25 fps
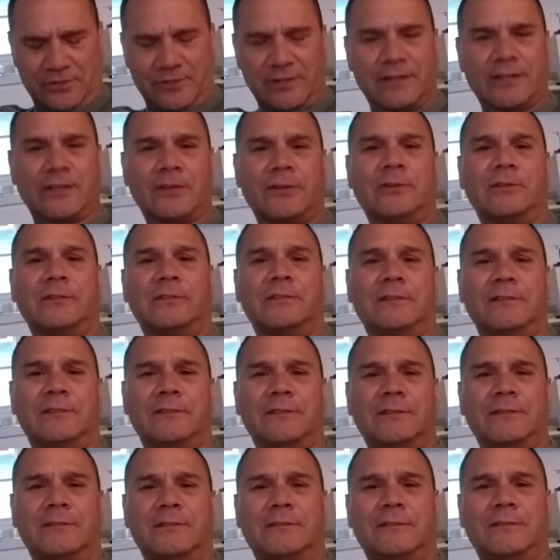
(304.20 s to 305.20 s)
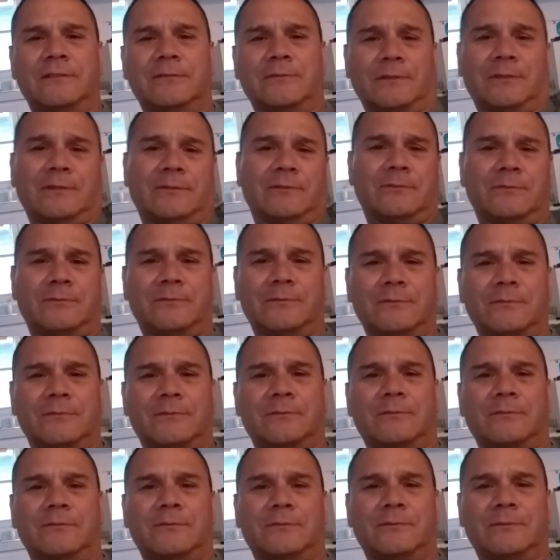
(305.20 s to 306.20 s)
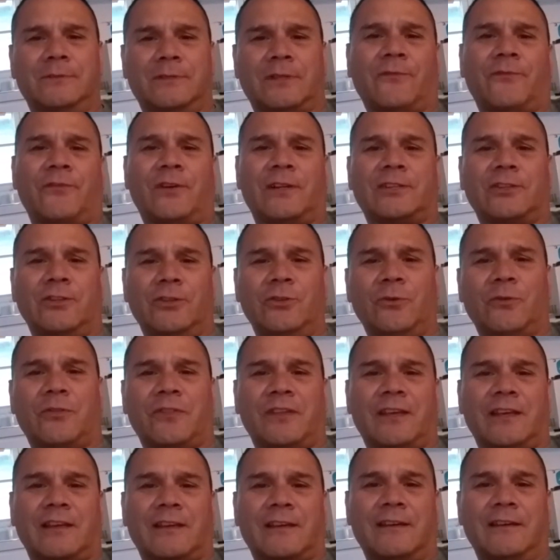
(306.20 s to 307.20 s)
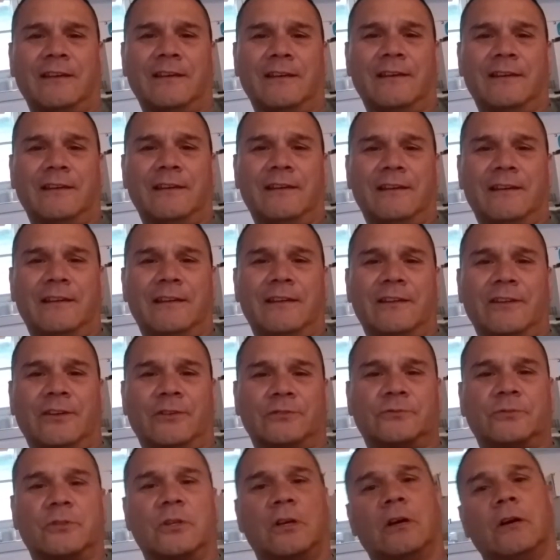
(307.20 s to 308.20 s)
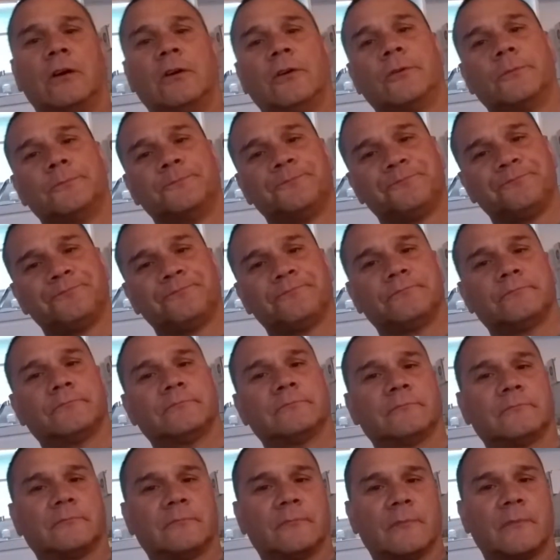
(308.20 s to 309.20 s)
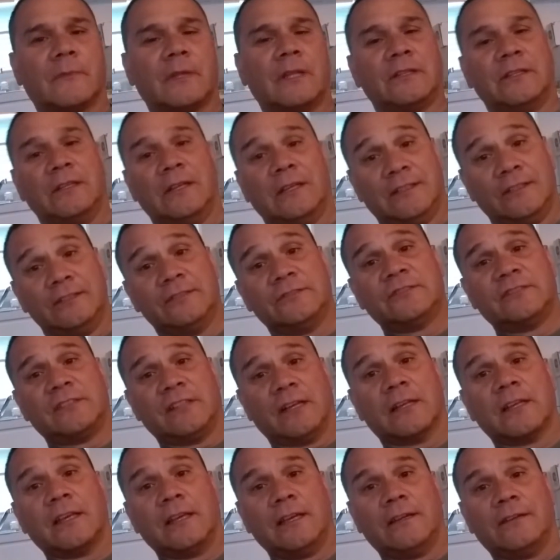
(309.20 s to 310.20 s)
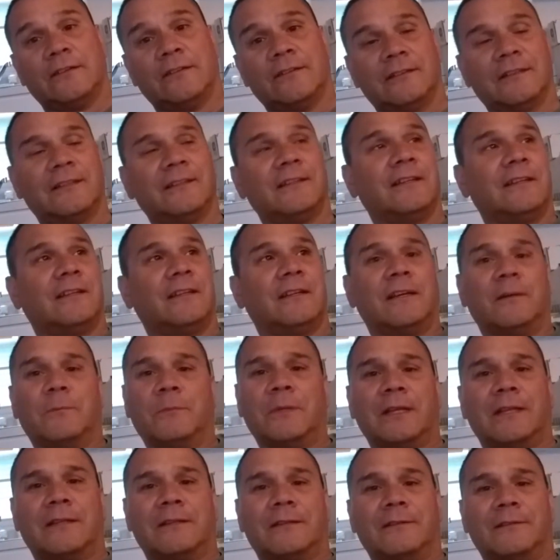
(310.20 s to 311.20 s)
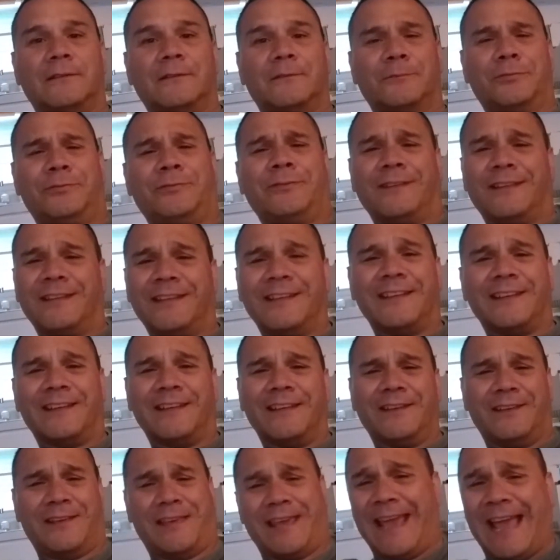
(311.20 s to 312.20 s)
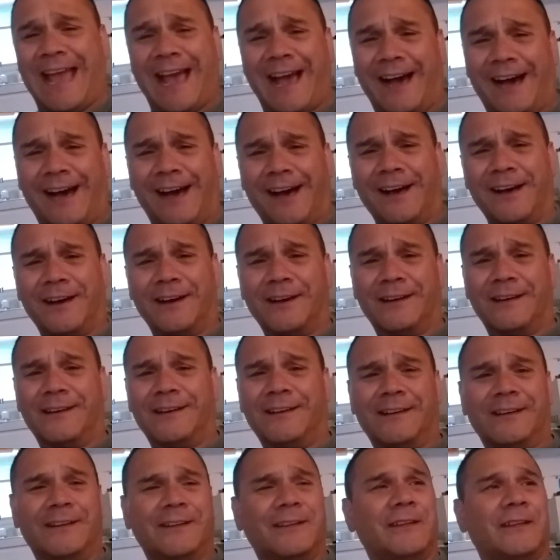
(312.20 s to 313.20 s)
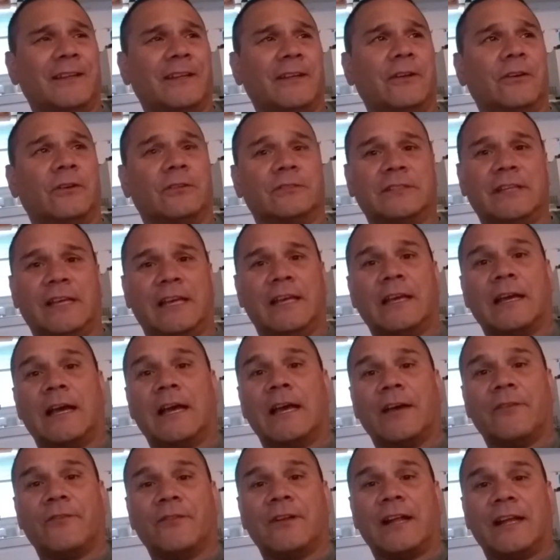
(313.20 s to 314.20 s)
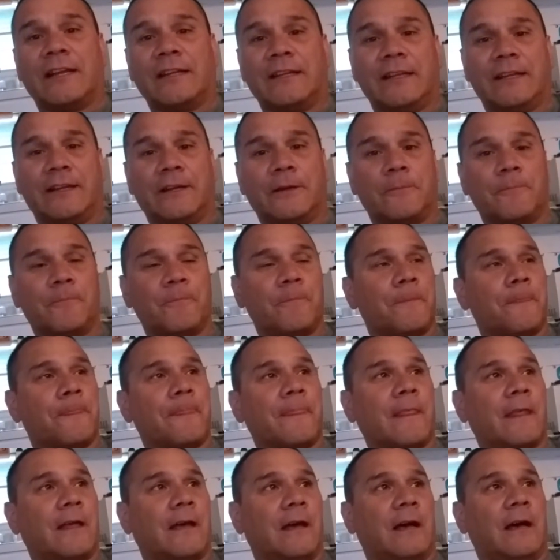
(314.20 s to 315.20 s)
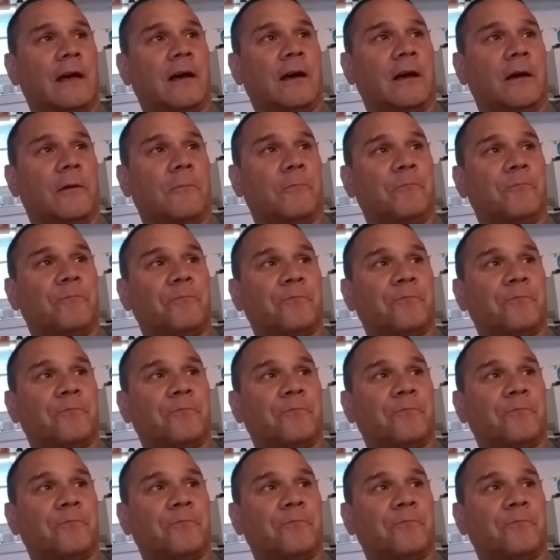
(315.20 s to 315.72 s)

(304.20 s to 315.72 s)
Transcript: and I go, well, what the fuck do you think? He goes, are you stuck here? I'm like, yeah. He goes, hey, I have an idea. Um,